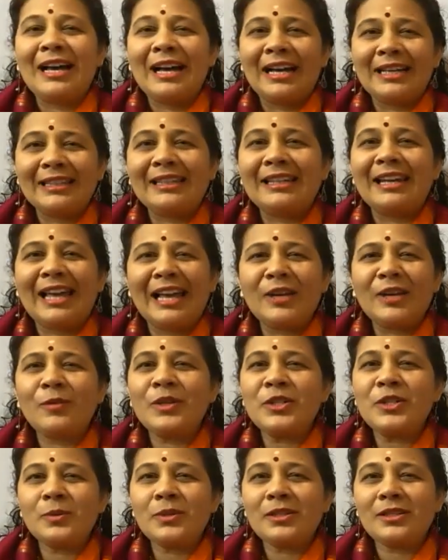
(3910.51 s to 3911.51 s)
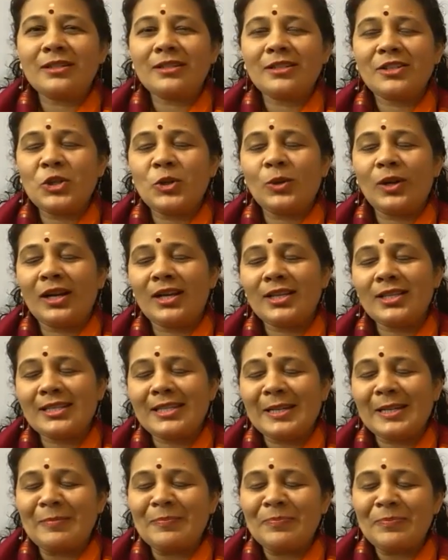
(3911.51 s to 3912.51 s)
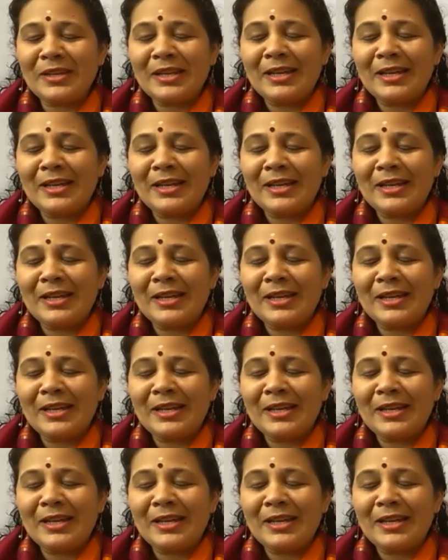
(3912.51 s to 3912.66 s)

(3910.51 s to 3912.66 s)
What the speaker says: I think language was the issue last time.